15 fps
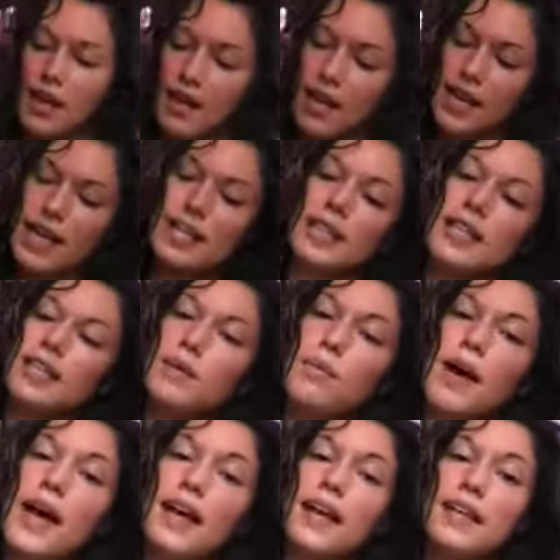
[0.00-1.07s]
And it has like the
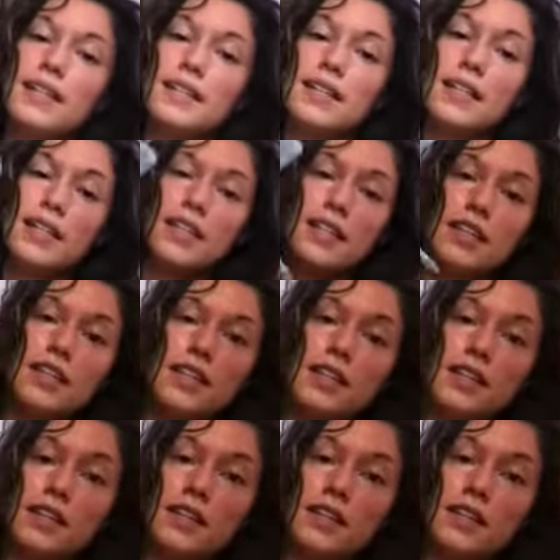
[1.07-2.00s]
pockets here.